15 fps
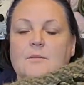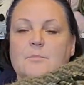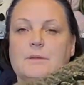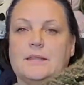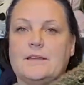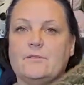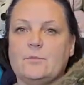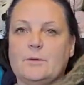
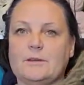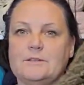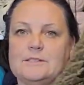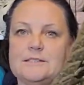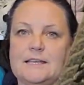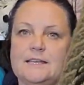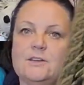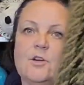But everybody was
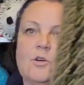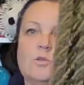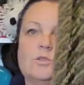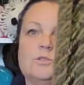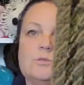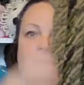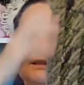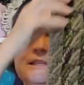saying, no,
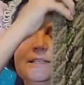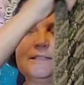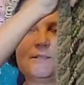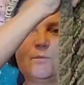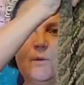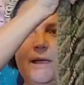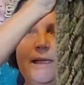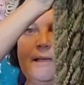do it
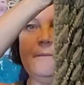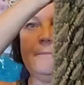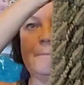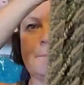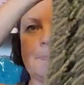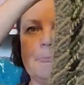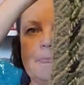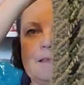this way.
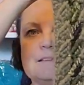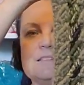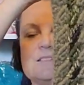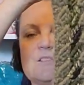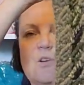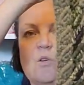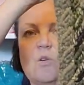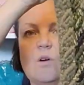
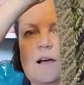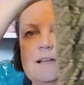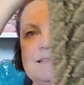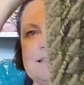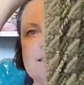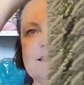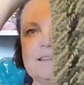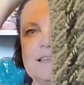So I
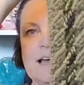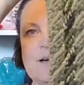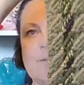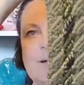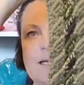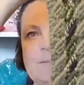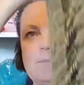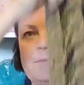did it that
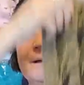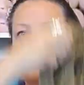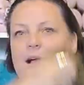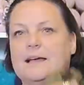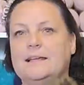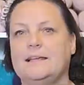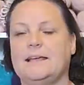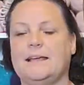way, but
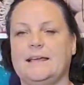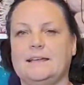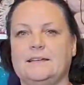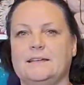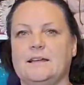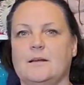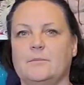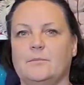I
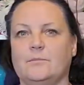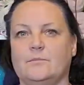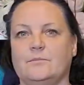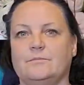ended up,